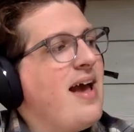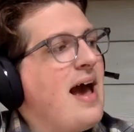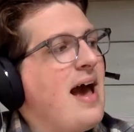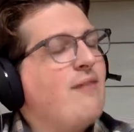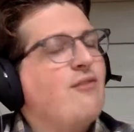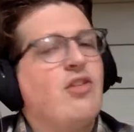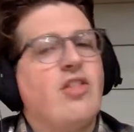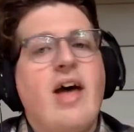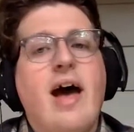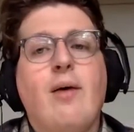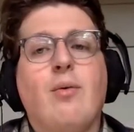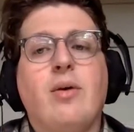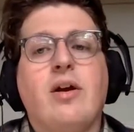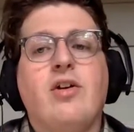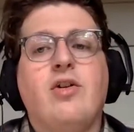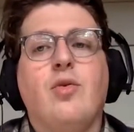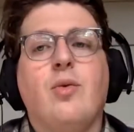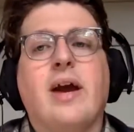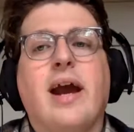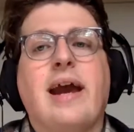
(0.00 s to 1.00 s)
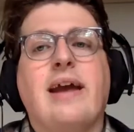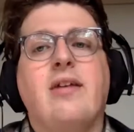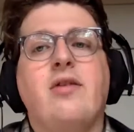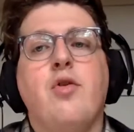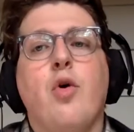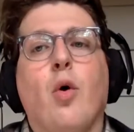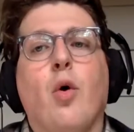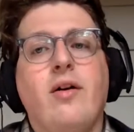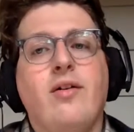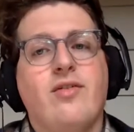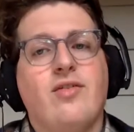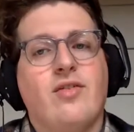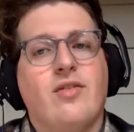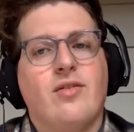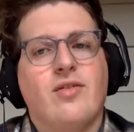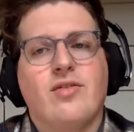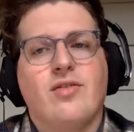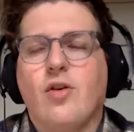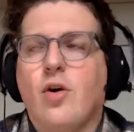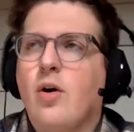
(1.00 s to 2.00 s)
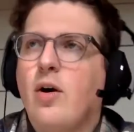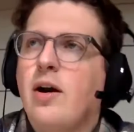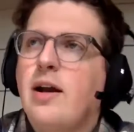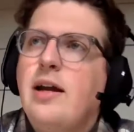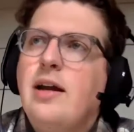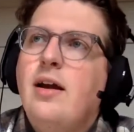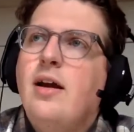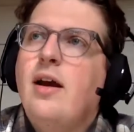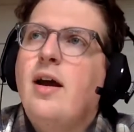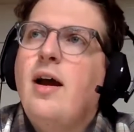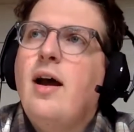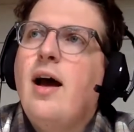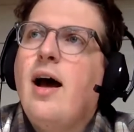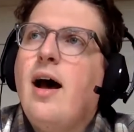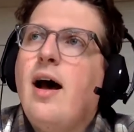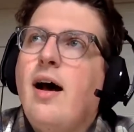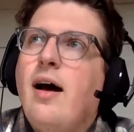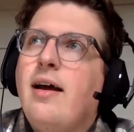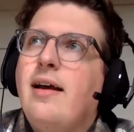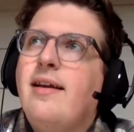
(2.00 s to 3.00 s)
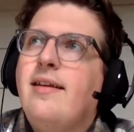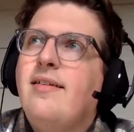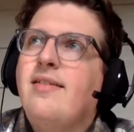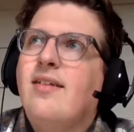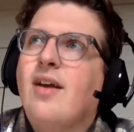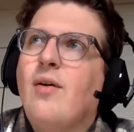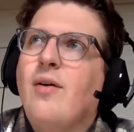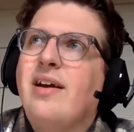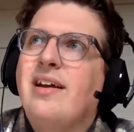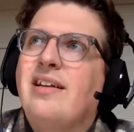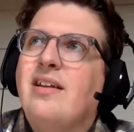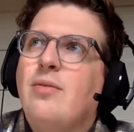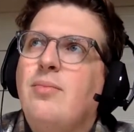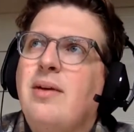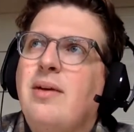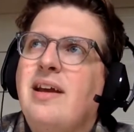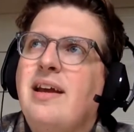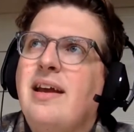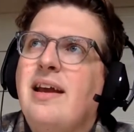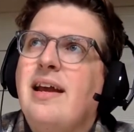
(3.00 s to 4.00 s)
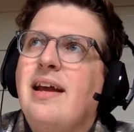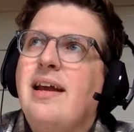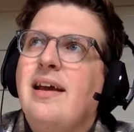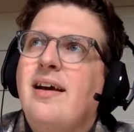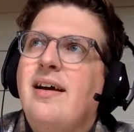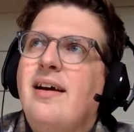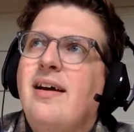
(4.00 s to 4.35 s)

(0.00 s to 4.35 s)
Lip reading: After that, we are doing a Norse story. It is going to be